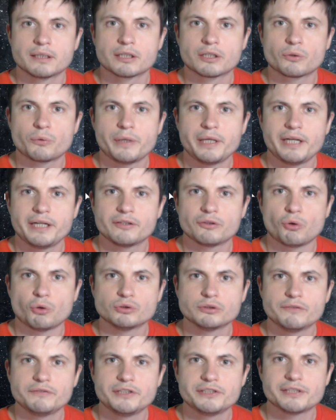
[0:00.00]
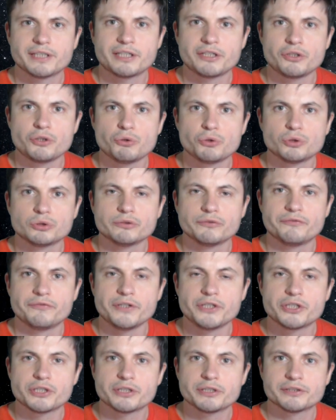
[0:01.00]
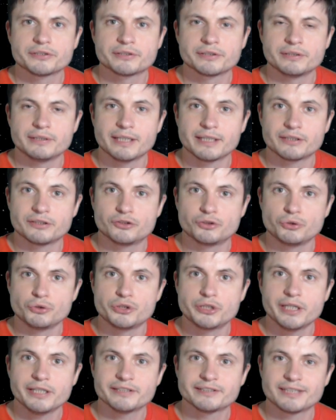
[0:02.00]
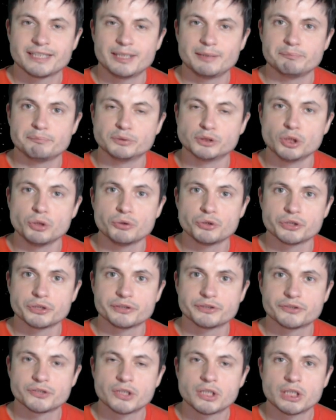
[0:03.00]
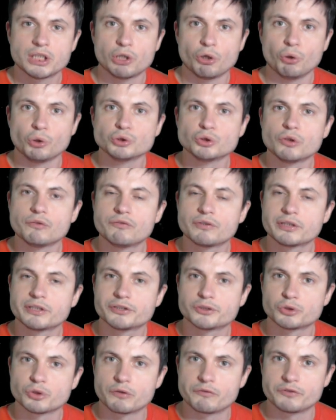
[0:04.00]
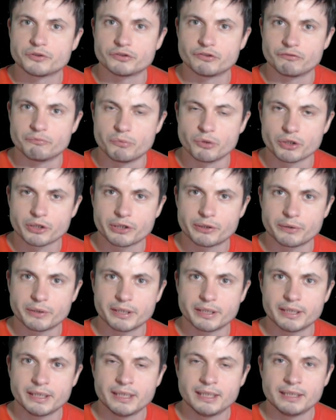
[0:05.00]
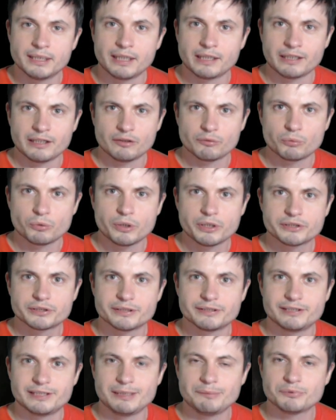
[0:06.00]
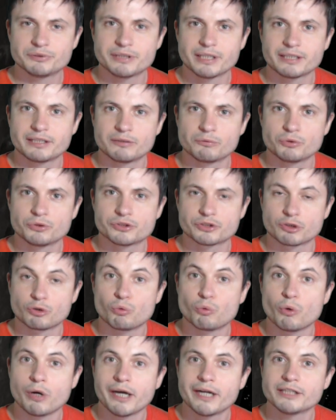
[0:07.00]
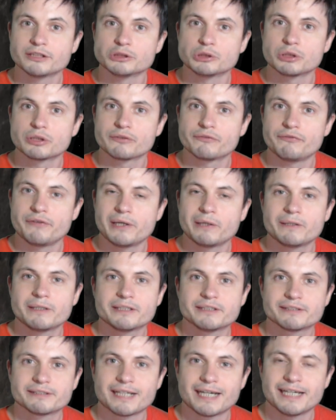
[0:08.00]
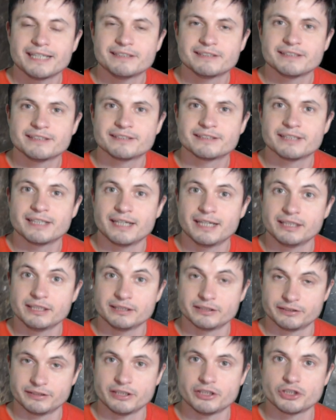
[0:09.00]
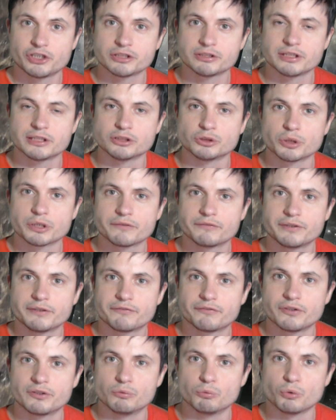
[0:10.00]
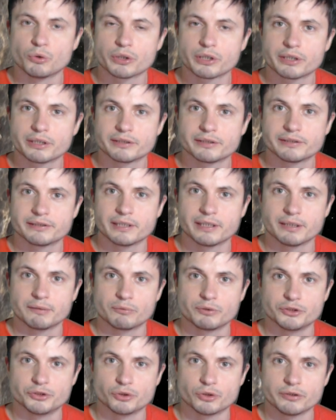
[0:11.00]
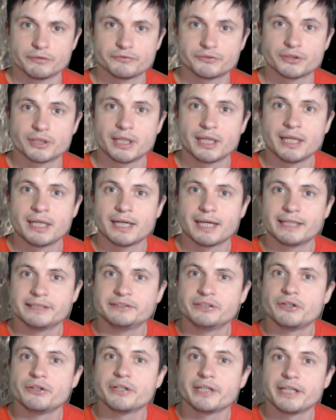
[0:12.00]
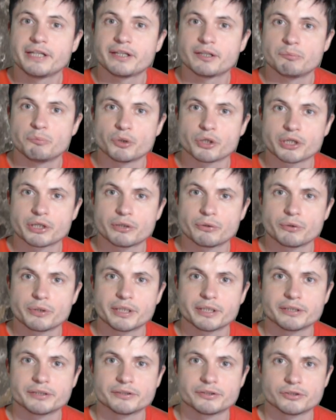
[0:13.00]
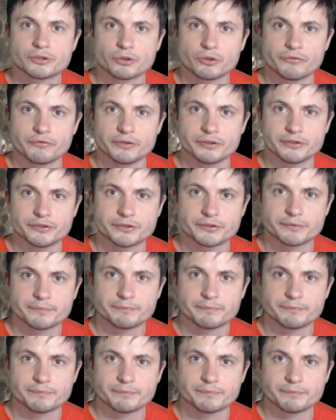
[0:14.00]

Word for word: created all of these unusual features that suggest implosions all over the surface of Mercury. In other words, it seems like there was quite a lot of various ices and essentially a lot of different water uh, reserves underneath Mercurian surface.